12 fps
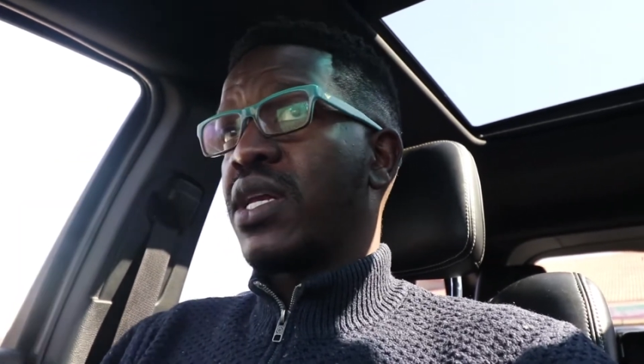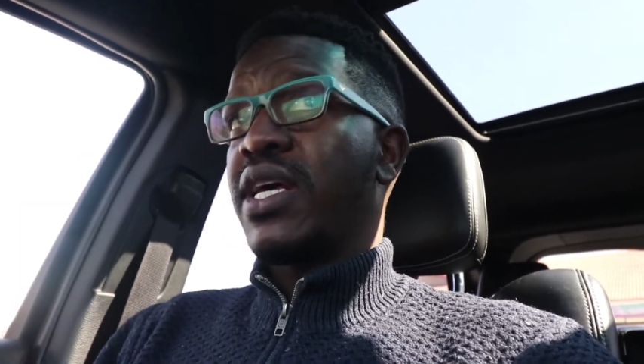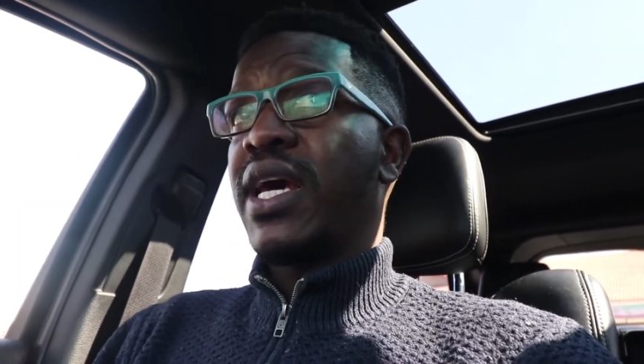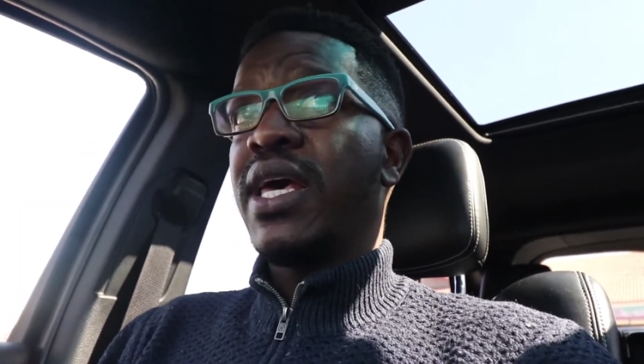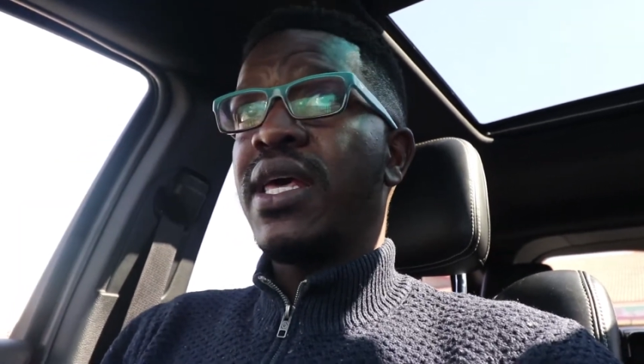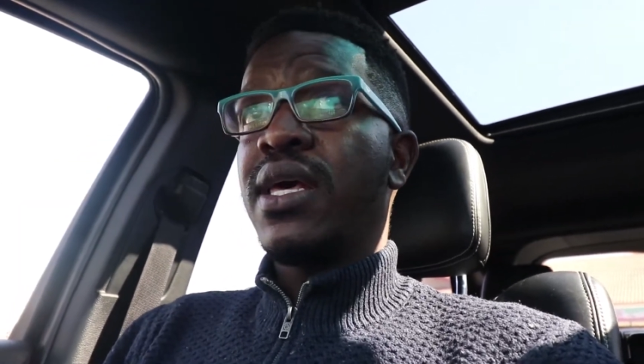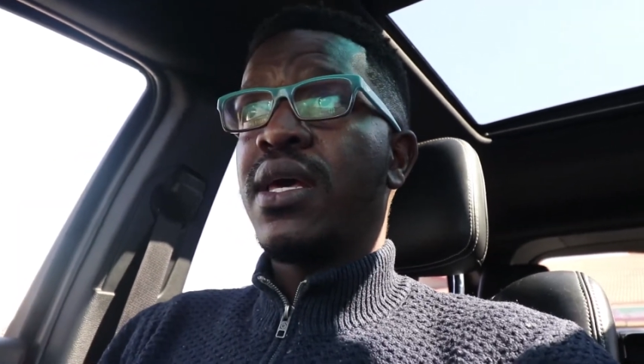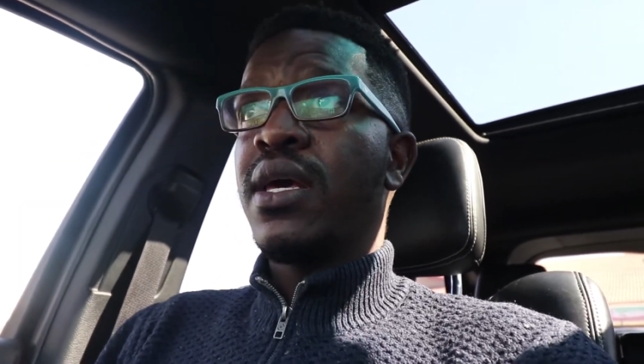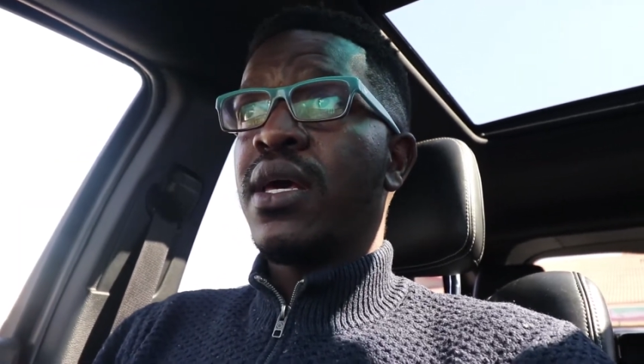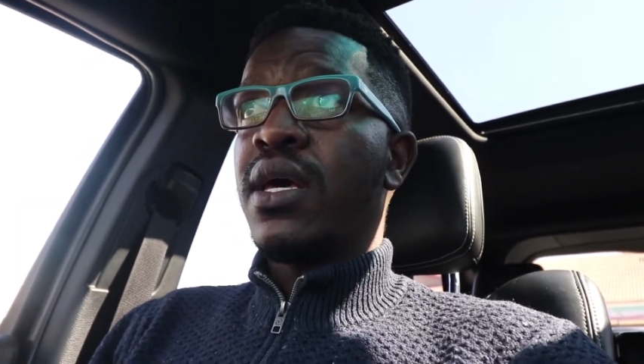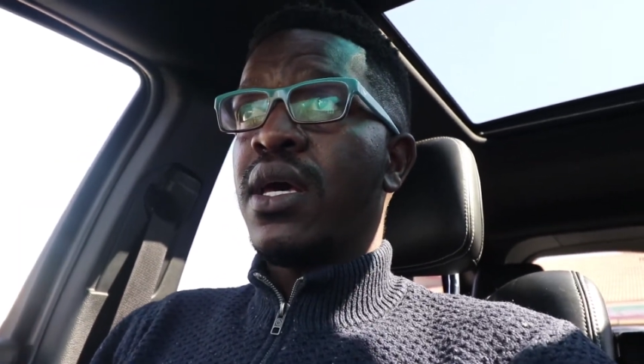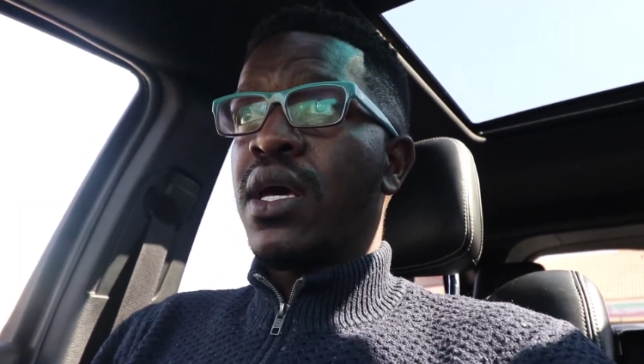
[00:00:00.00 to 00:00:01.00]
day.
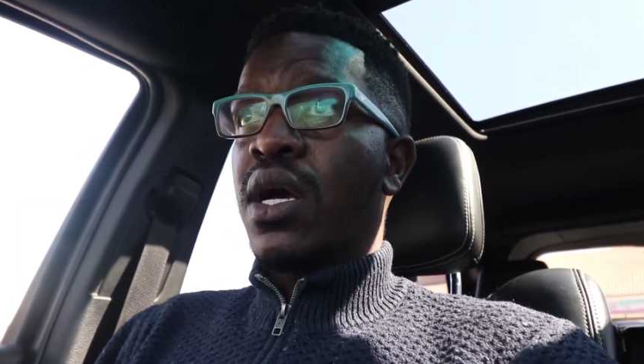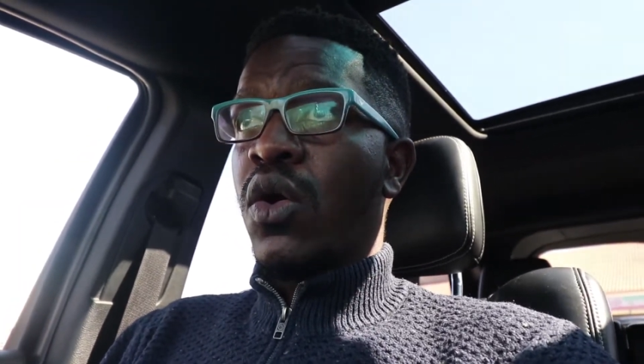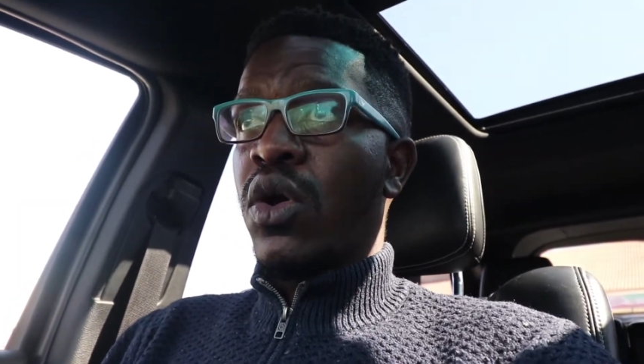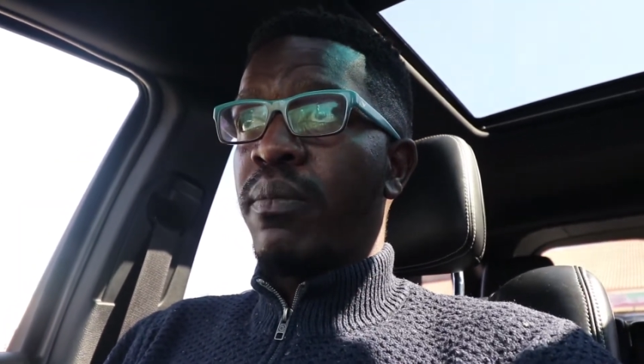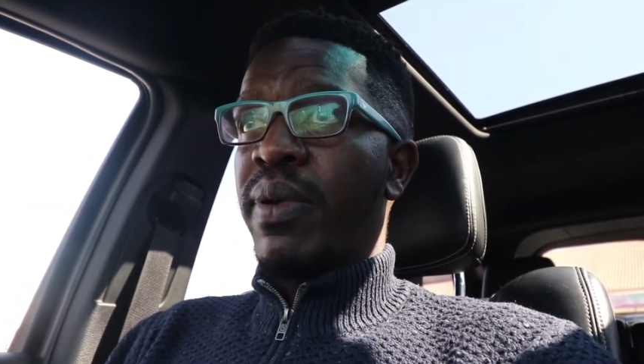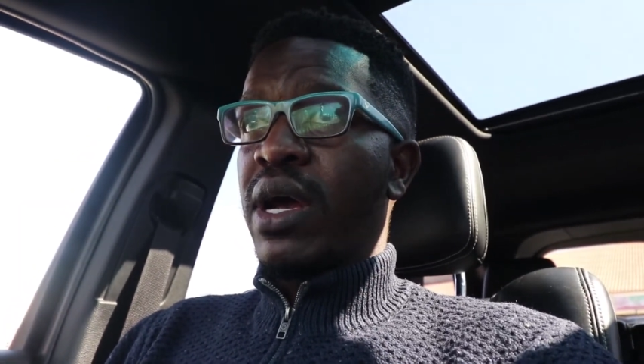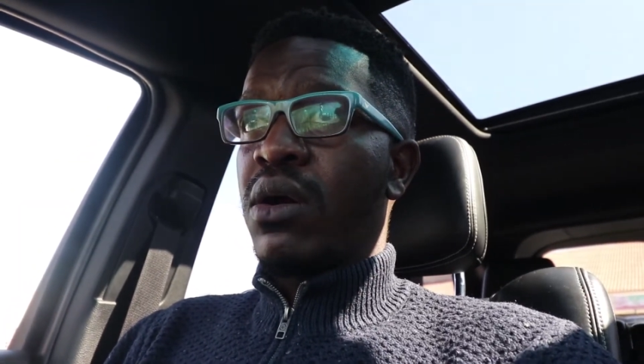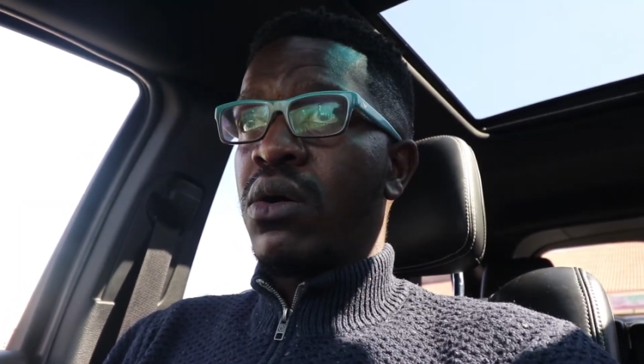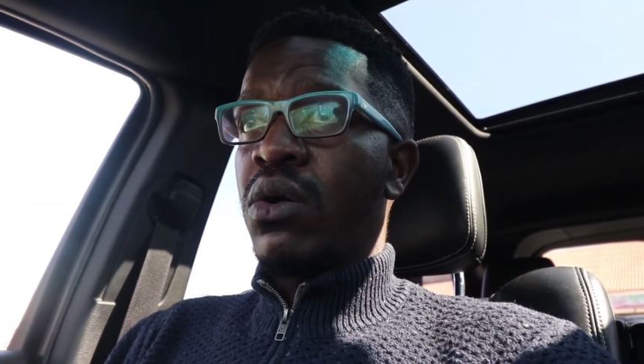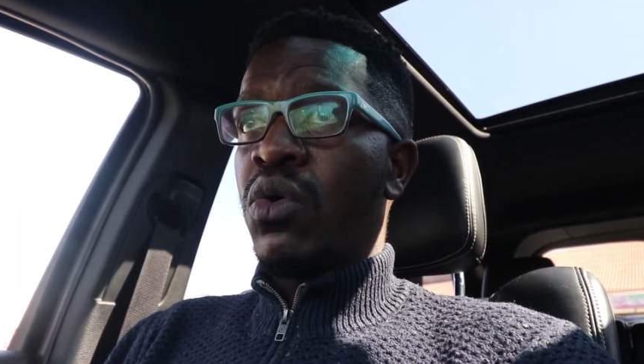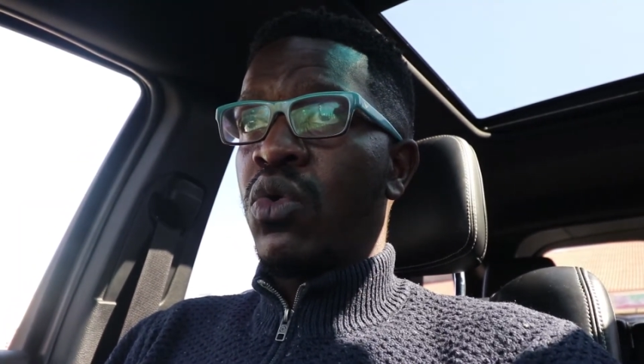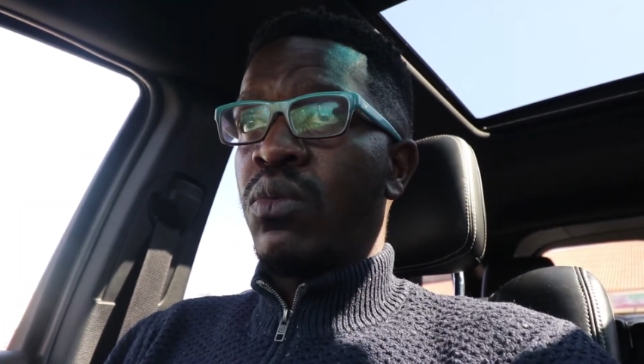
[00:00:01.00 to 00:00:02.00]
Going back
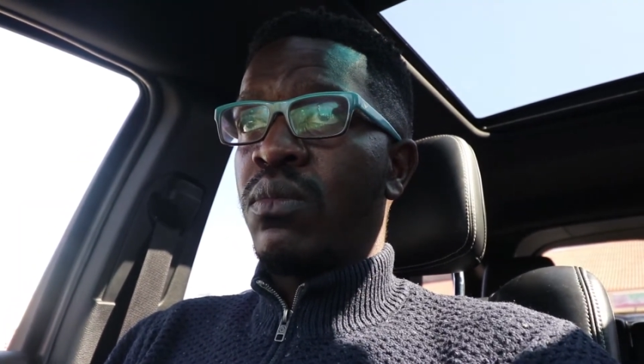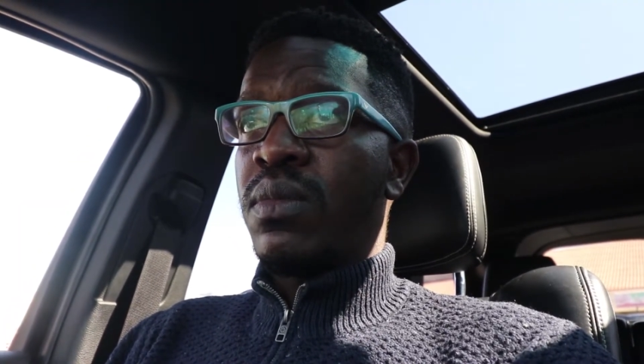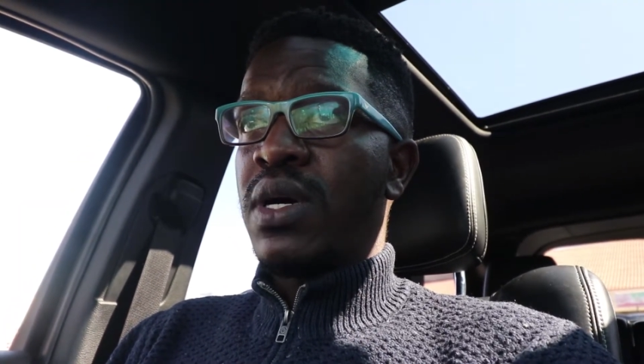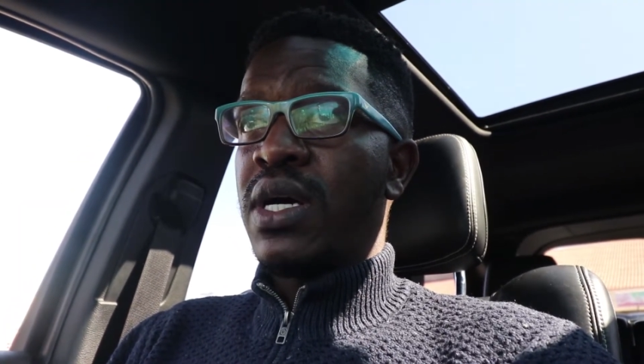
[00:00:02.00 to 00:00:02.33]
home.